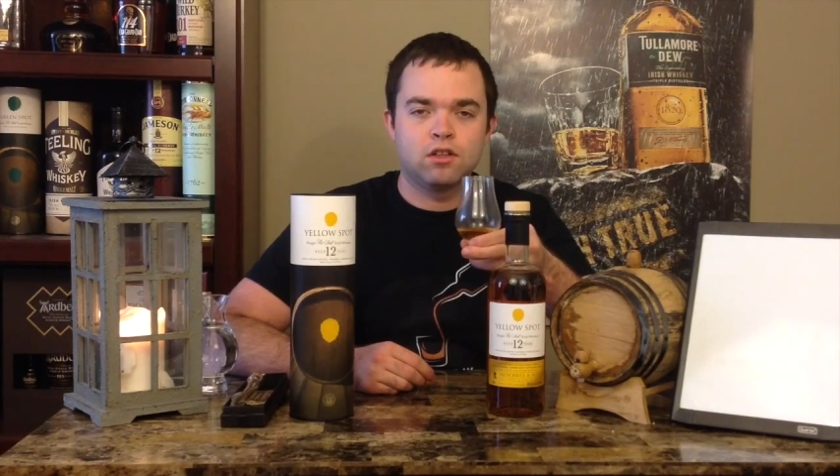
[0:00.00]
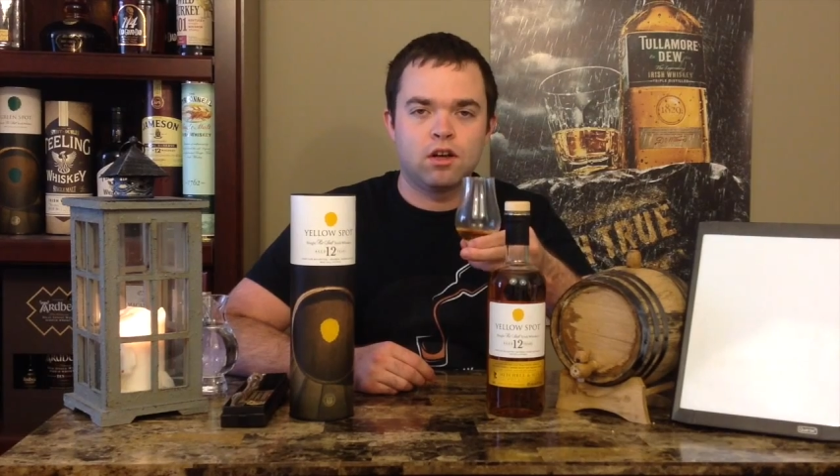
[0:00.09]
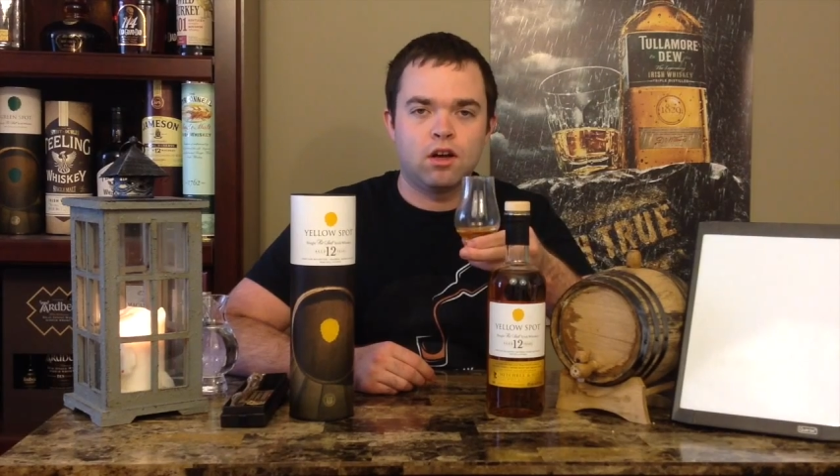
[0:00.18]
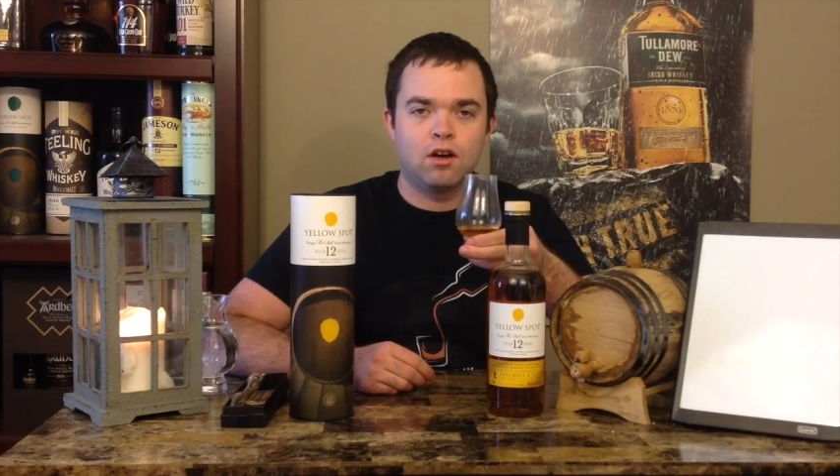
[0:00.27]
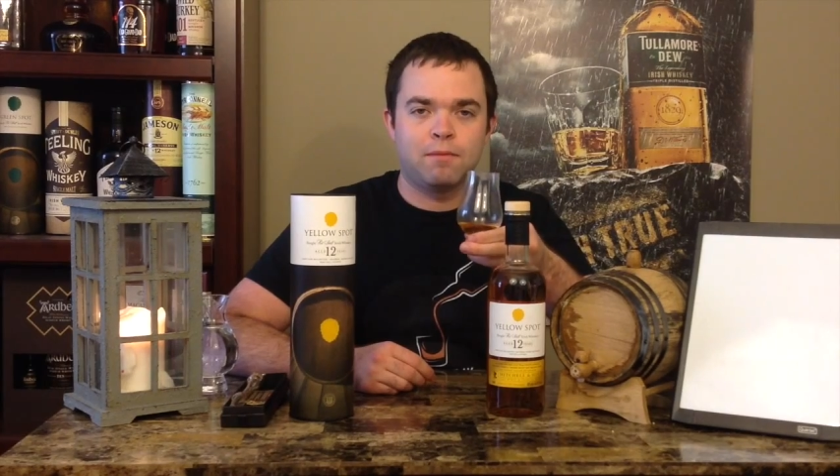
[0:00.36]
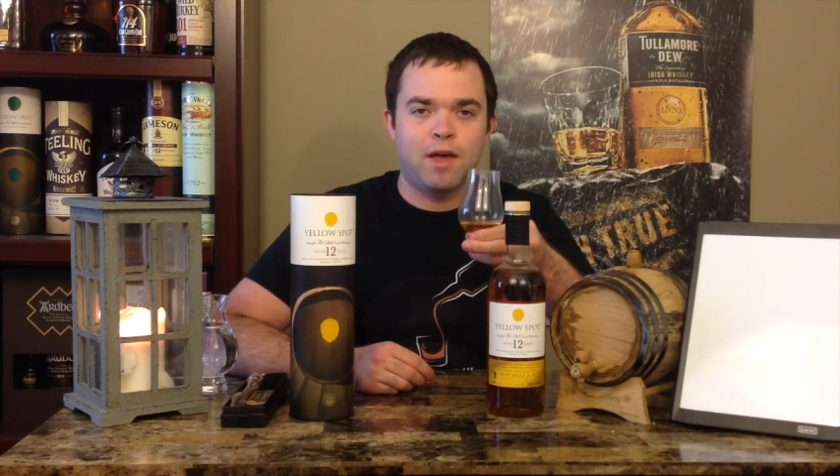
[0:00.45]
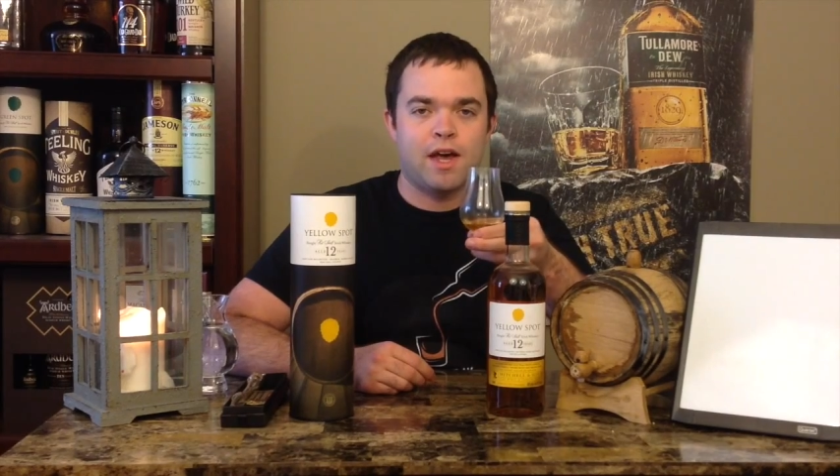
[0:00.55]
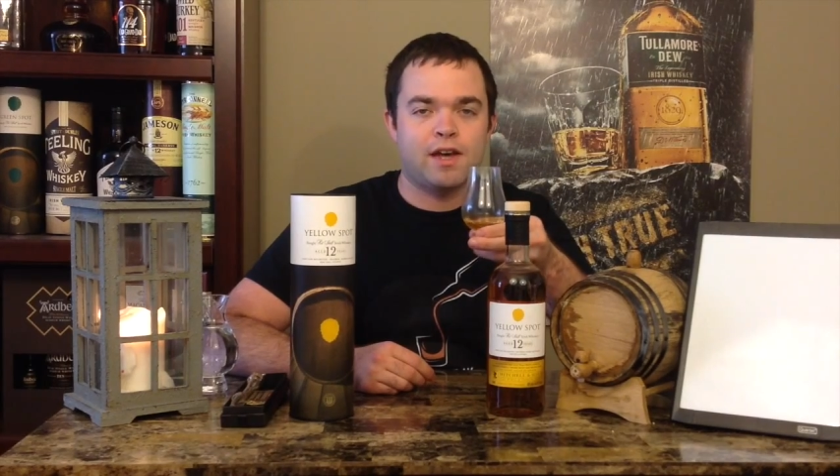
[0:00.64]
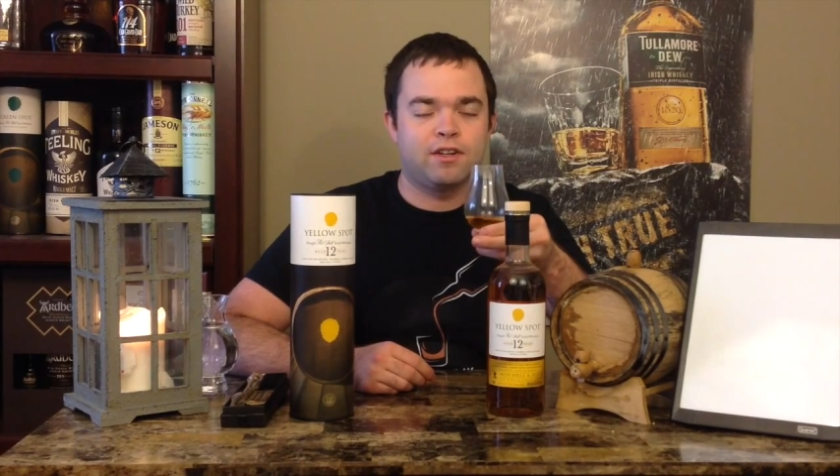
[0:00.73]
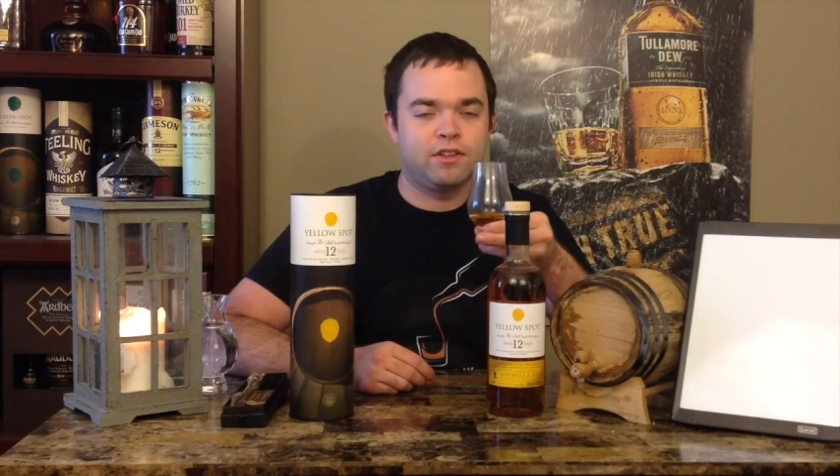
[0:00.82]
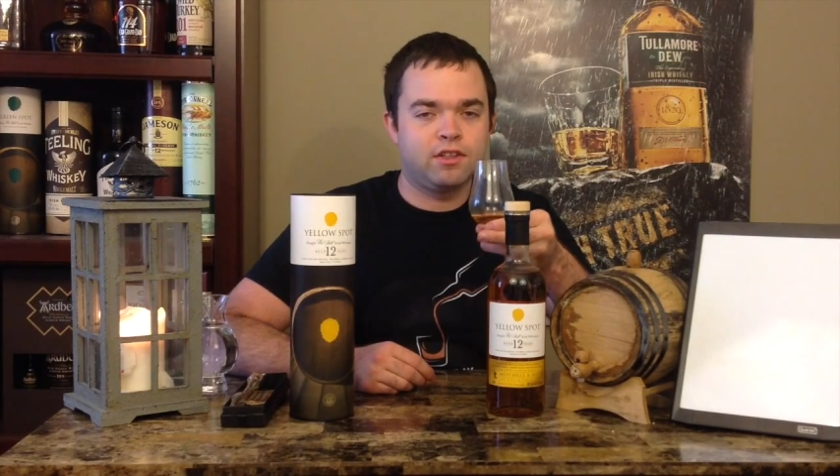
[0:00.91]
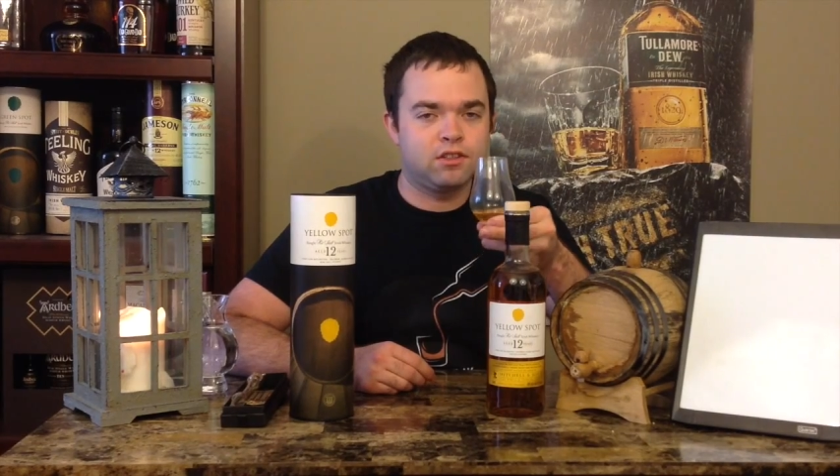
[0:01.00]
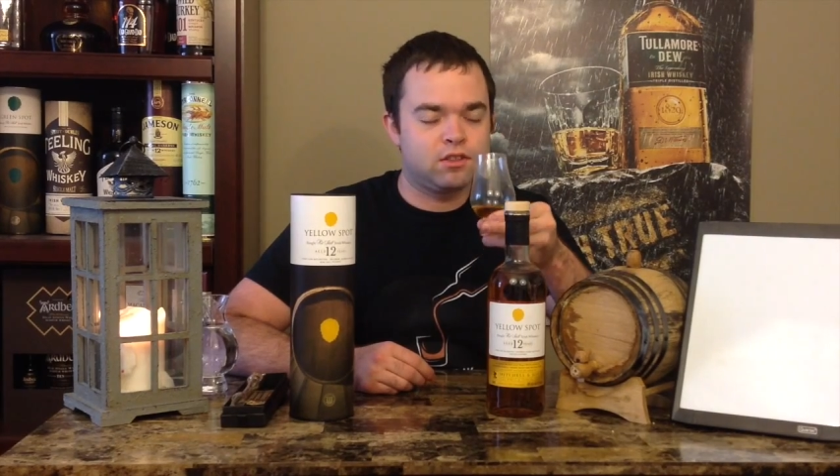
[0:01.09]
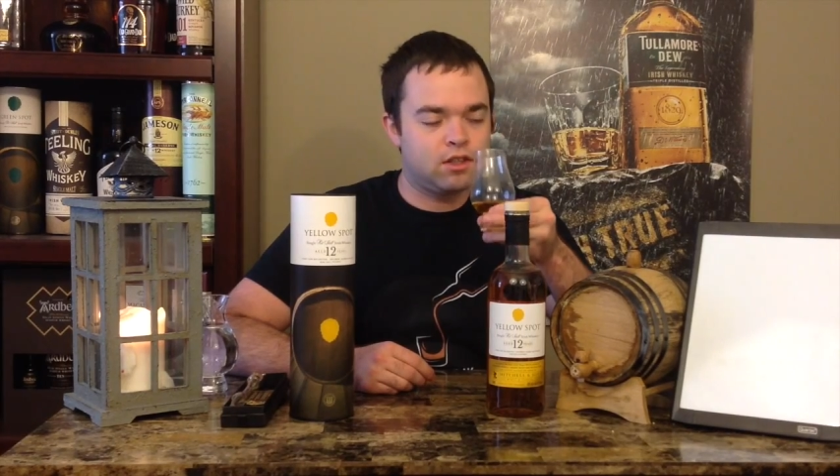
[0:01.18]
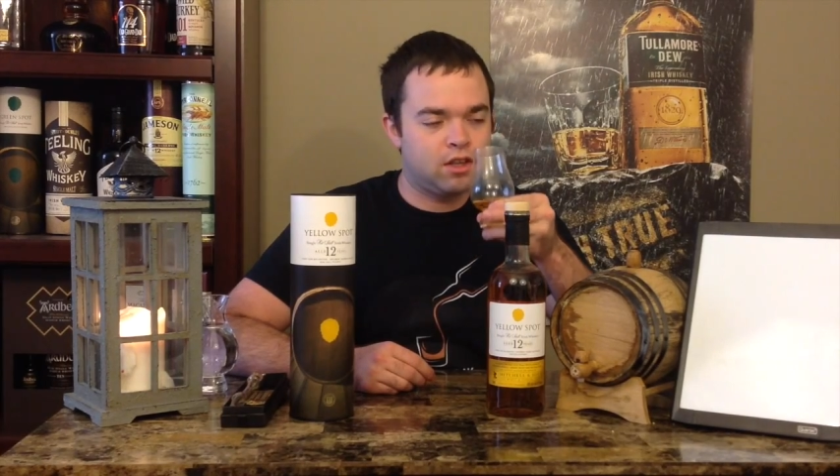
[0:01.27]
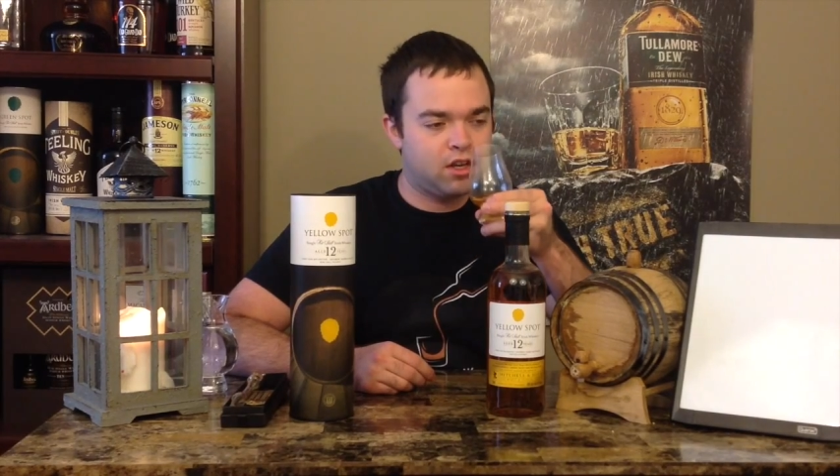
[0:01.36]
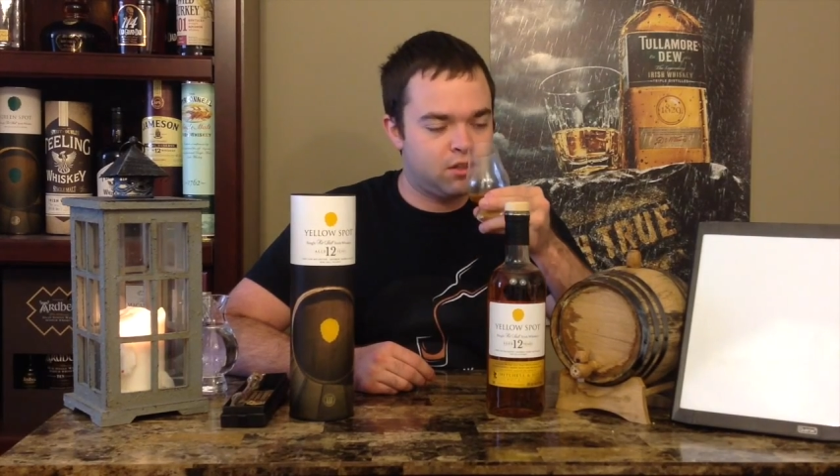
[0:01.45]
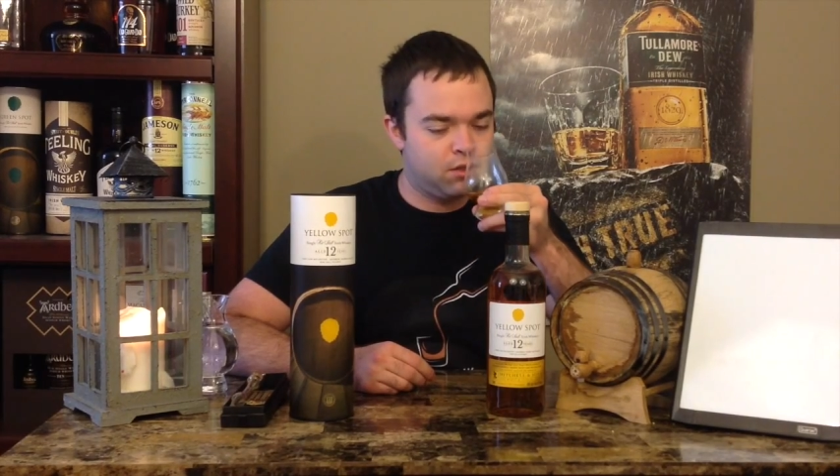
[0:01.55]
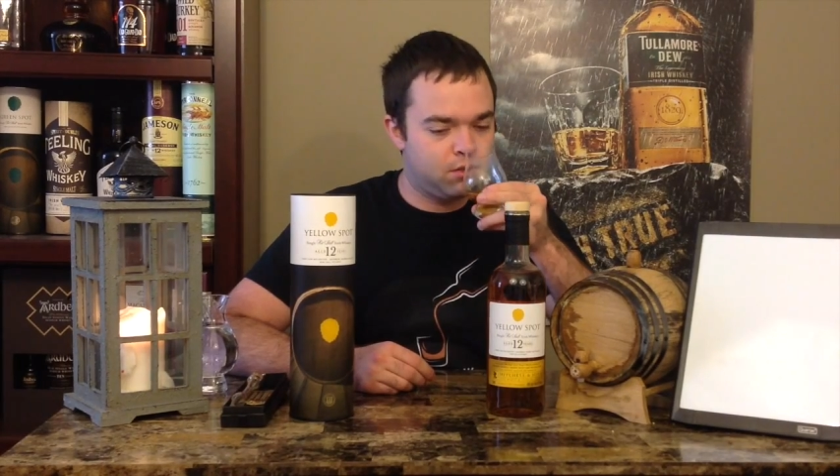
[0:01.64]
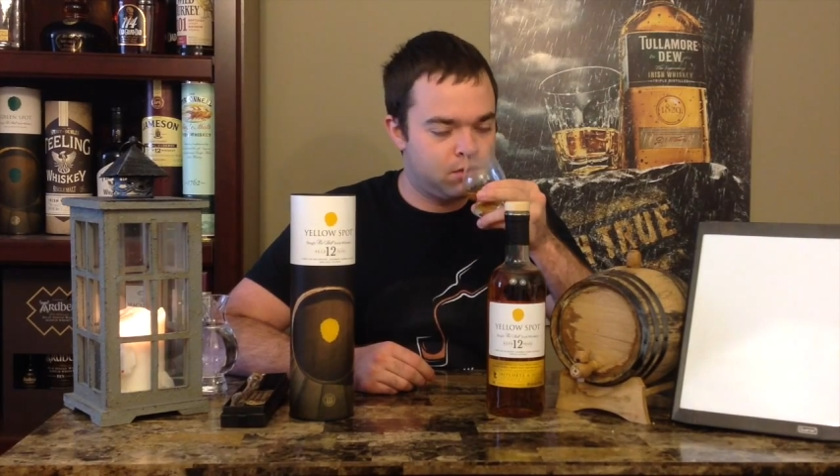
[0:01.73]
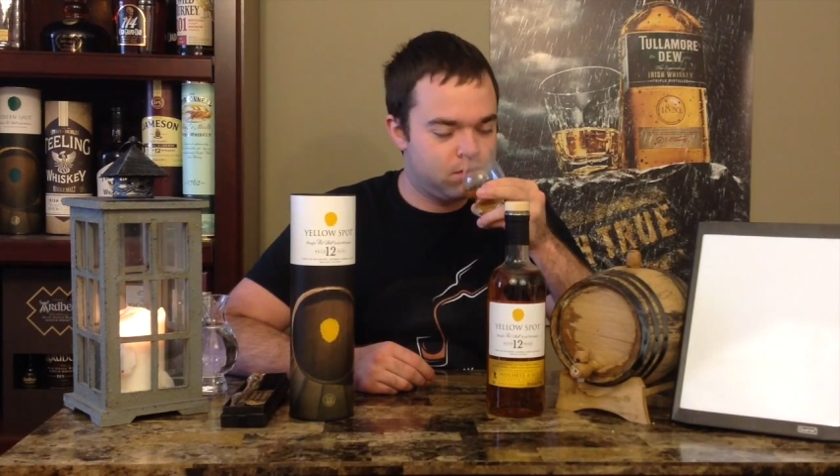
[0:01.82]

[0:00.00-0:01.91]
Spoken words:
added into that too.